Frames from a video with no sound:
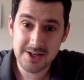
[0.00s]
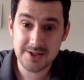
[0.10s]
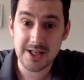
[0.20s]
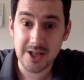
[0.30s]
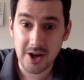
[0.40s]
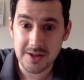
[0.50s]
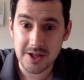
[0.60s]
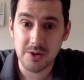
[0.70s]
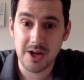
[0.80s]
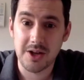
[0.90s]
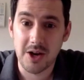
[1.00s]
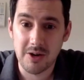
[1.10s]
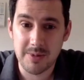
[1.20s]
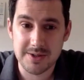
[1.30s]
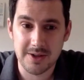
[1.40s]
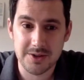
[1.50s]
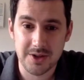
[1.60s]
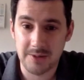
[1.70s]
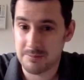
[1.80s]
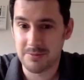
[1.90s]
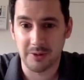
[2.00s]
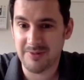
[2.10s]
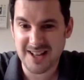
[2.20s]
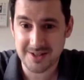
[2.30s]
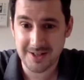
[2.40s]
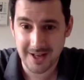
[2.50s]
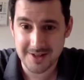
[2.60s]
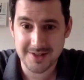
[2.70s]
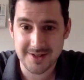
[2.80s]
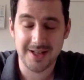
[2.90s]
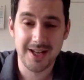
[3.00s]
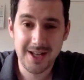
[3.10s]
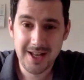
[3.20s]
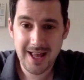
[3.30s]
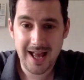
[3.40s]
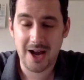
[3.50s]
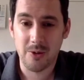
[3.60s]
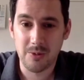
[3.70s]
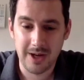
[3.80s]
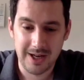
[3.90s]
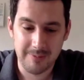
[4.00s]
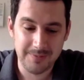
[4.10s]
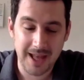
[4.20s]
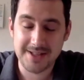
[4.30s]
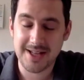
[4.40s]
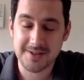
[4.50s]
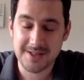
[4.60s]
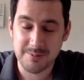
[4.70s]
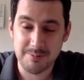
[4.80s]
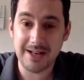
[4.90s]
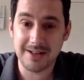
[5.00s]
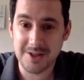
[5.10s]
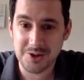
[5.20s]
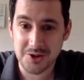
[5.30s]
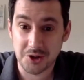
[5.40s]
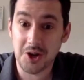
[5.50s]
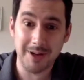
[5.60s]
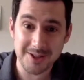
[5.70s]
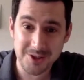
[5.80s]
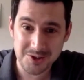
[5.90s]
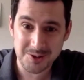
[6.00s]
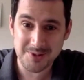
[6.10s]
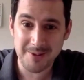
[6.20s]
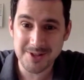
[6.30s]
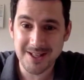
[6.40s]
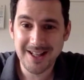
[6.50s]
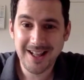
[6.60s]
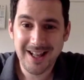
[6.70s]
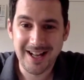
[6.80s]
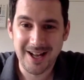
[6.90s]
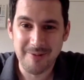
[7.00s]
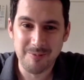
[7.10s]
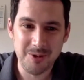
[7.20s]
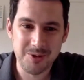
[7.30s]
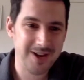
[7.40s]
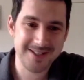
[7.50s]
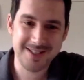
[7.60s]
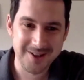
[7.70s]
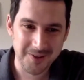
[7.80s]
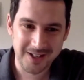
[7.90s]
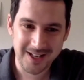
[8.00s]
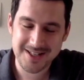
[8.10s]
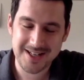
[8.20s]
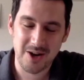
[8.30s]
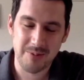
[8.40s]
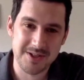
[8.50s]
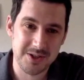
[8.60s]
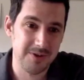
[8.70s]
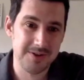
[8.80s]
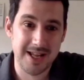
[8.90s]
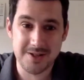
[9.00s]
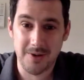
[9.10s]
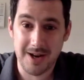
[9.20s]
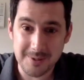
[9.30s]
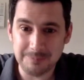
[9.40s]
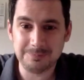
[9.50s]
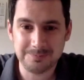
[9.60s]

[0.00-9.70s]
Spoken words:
CEO in the UK and Europe business. So look, fascinating to see how executives make decisions or don't make decisions sometimes. But it was fascinating nonetheless seeing how a business runs end to end.